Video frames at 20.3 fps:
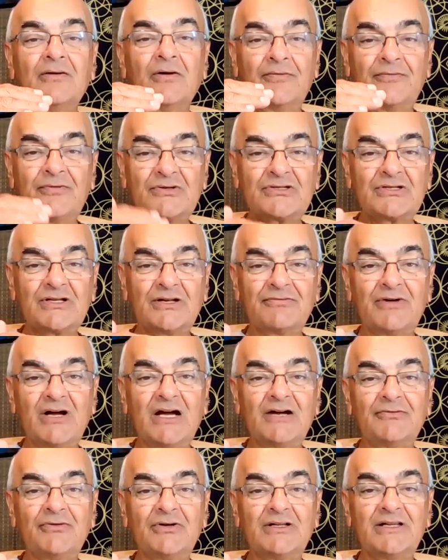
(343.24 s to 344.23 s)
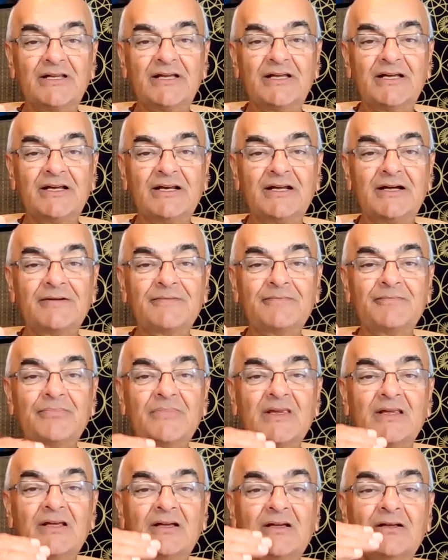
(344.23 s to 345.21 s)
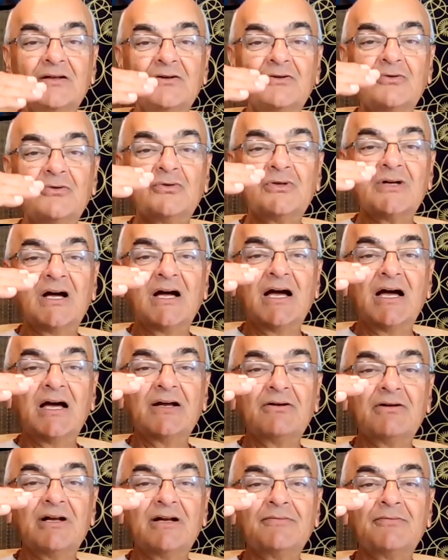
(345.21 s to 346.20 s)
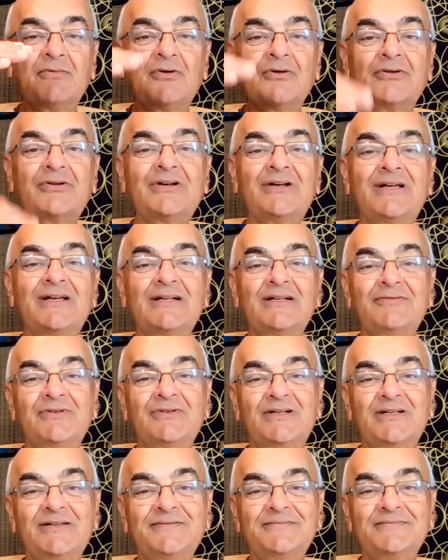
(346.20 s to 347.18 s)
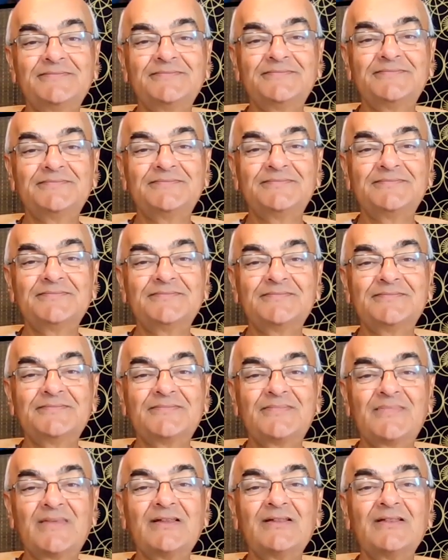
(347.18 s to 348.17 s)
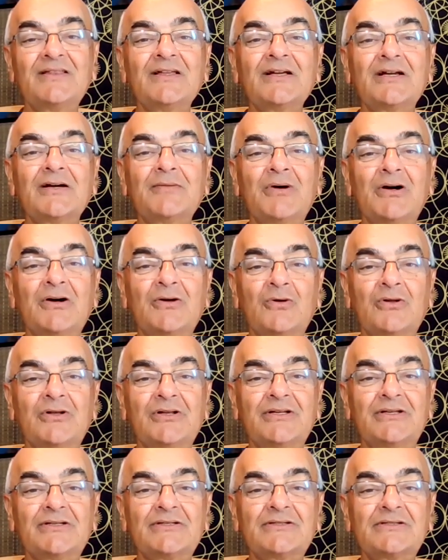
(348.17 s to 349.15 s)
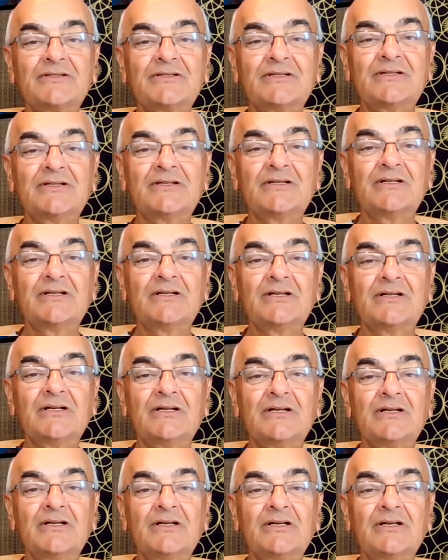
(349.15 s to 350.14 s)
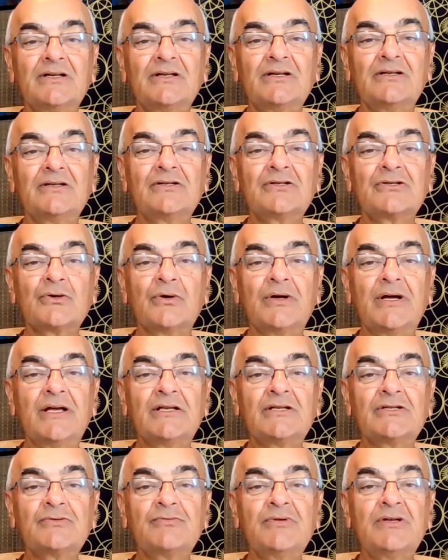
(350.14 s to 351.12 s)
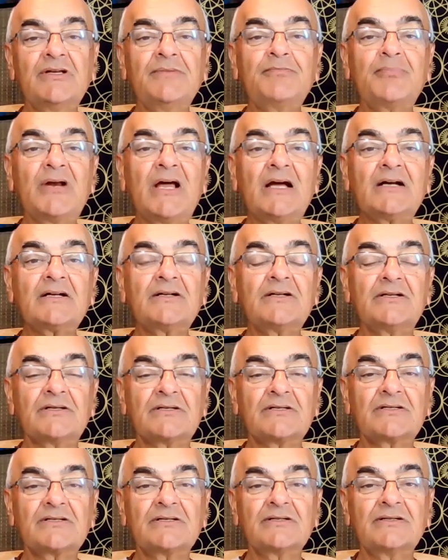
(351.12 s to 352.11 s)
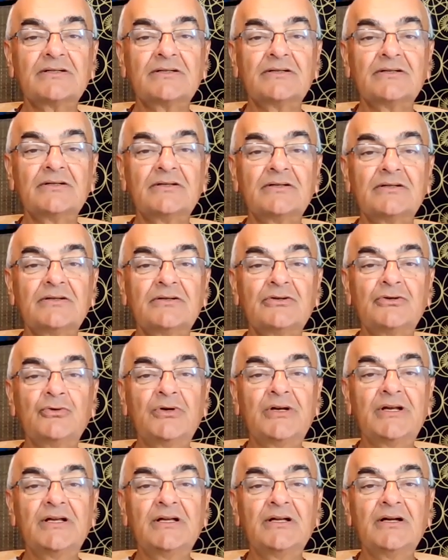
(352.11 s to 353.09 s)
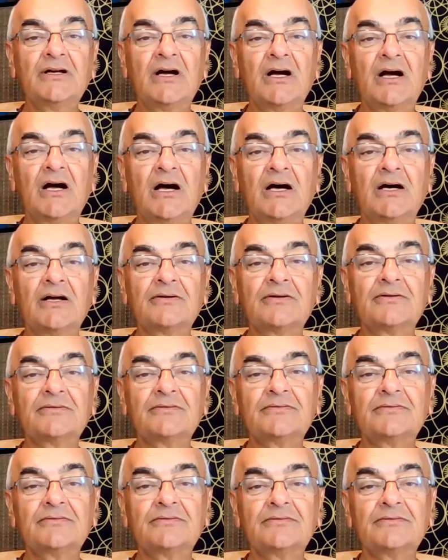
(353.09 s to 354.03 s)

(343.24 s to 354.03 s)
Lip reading: of a survival area to the higher realm of creativity. Think about all this. So as we practice during our